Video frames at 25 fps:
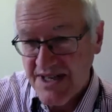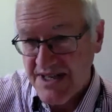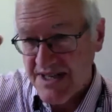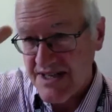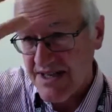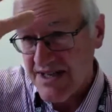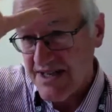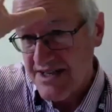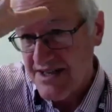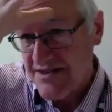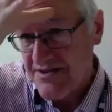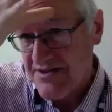
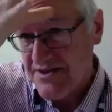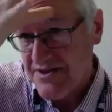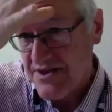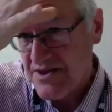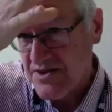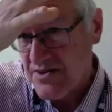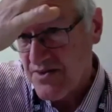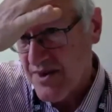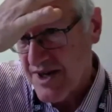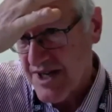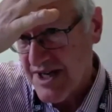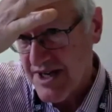And of
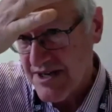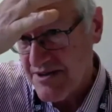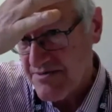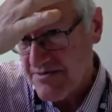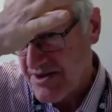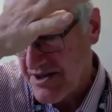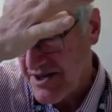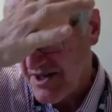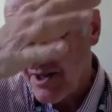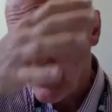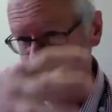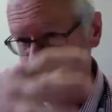course, we are
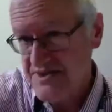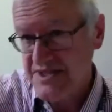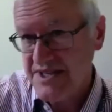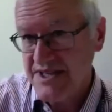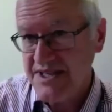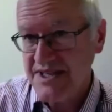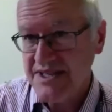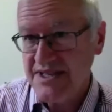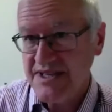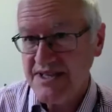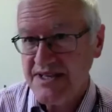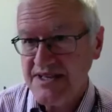
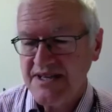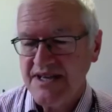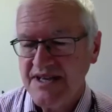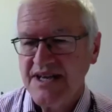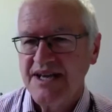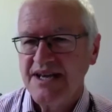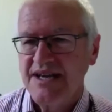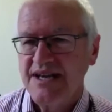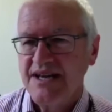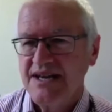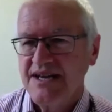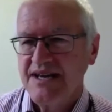producing
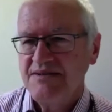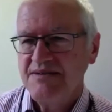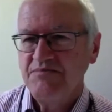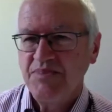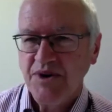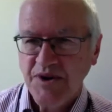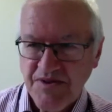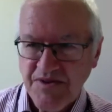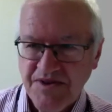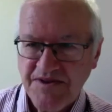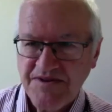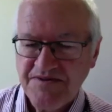
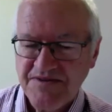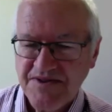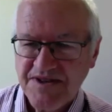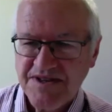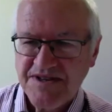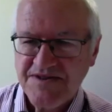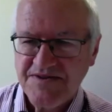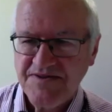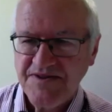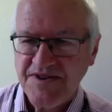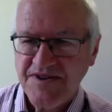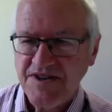both of
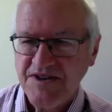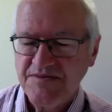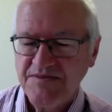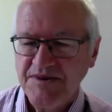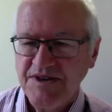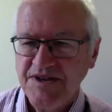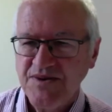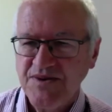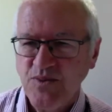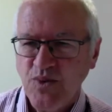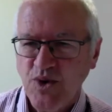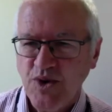these
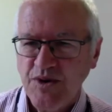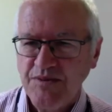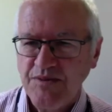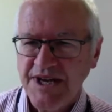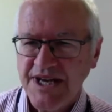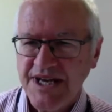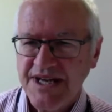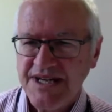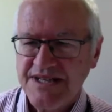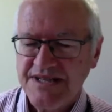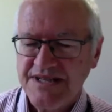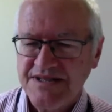phenomena,
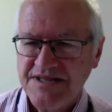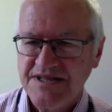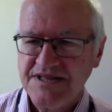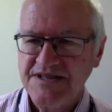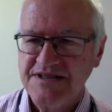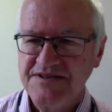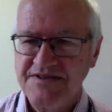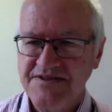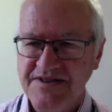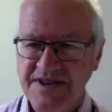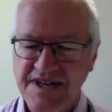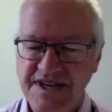warming and
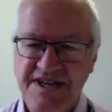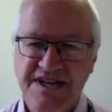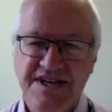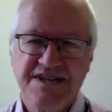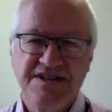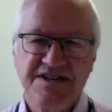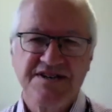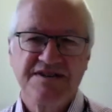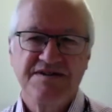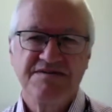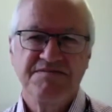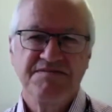
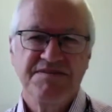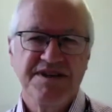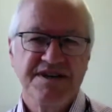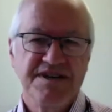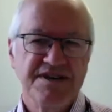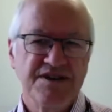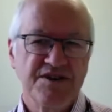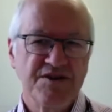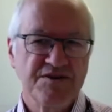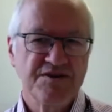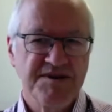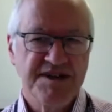acidification,
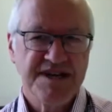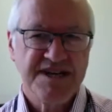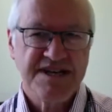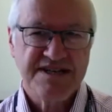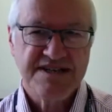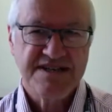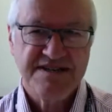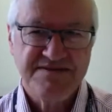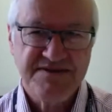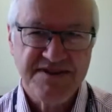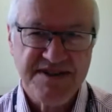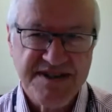by human
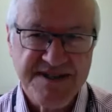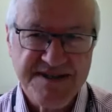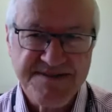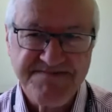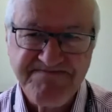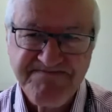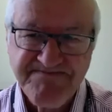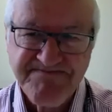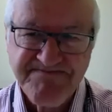activity.